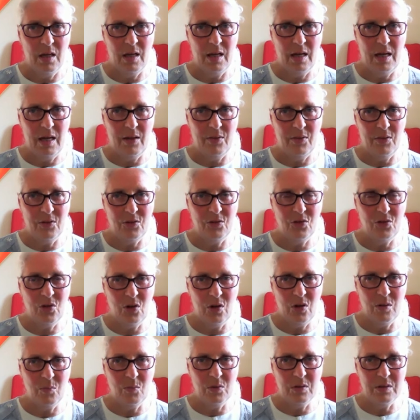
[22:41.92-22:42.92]
at the
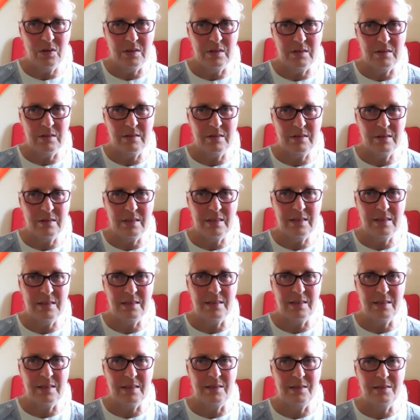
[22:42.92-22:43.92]
time when it's
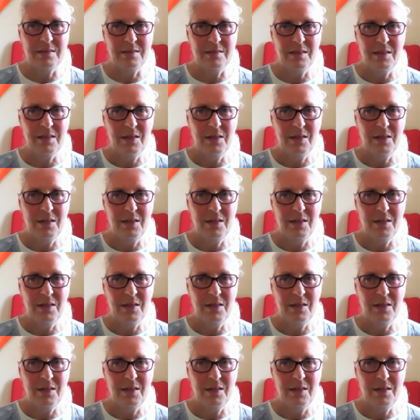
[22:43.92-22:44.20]
needed,